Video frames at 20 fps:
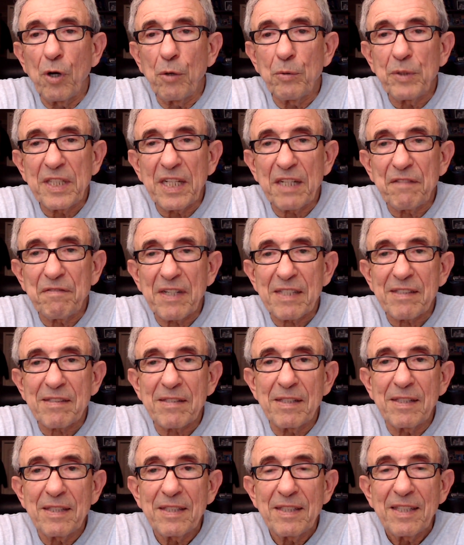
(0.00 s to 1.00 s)
with that
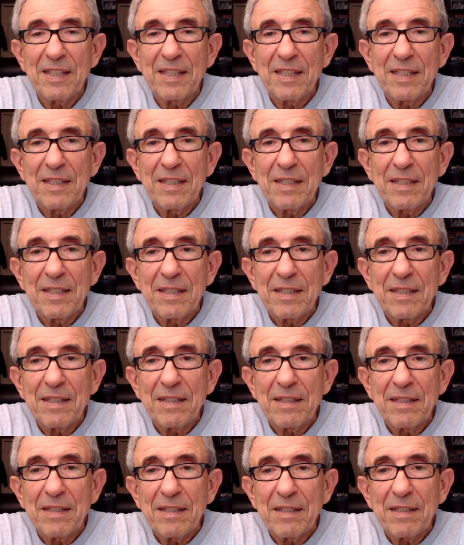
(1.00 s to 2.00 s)
vessel
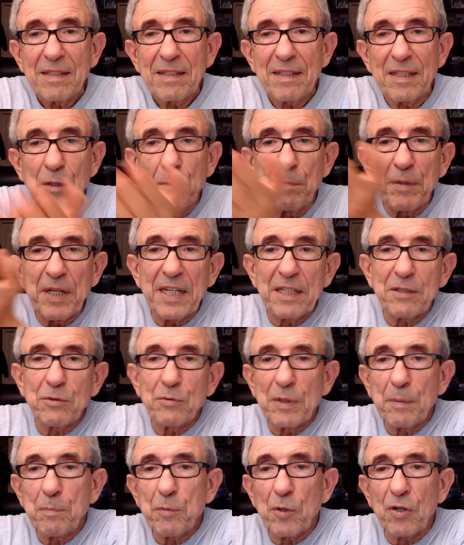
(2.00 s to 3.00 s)
and you bring it to
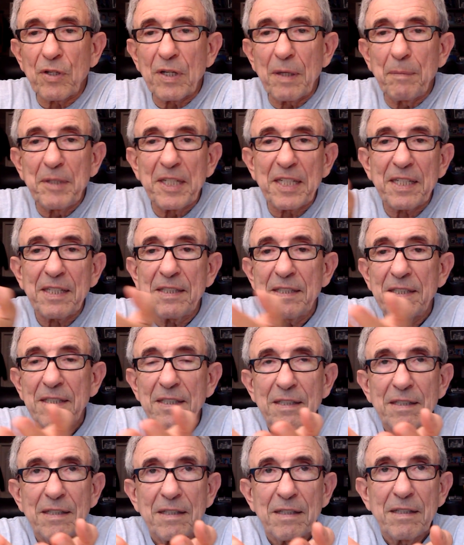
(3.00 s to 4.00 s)
the programmer,
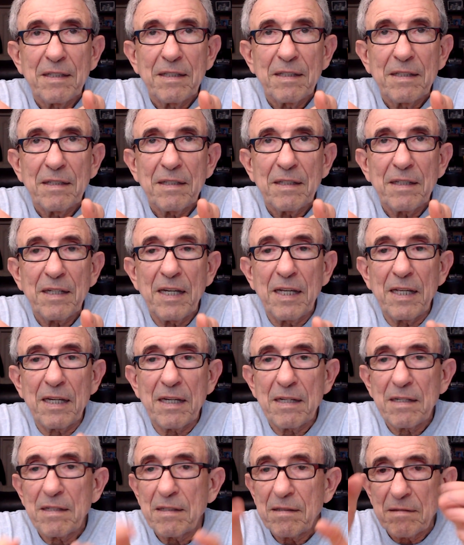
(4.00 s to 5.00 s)

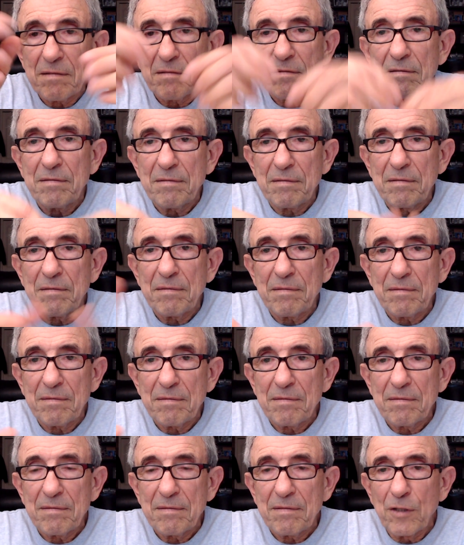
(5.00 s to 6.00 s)
and
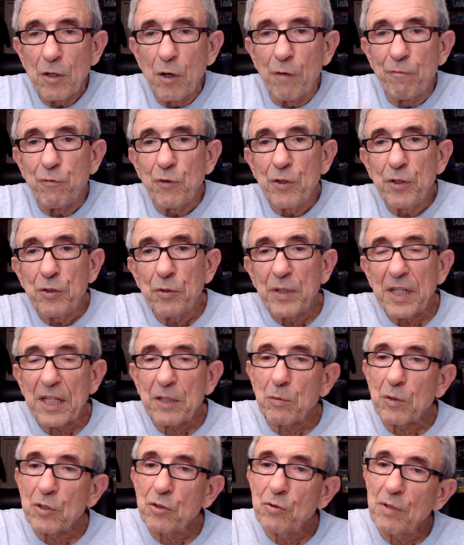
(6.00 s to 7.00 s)
hopefully you get
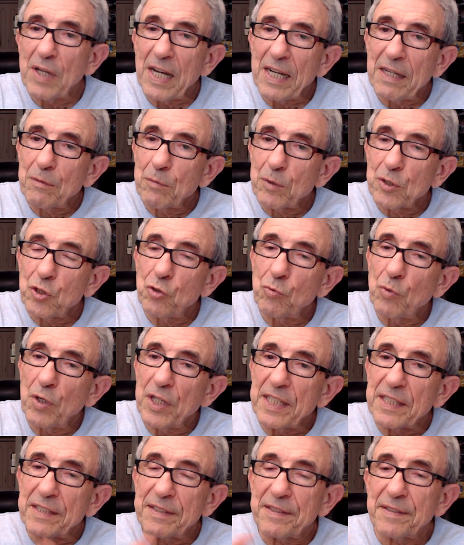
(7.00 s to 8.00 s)
what you like, what you wanted.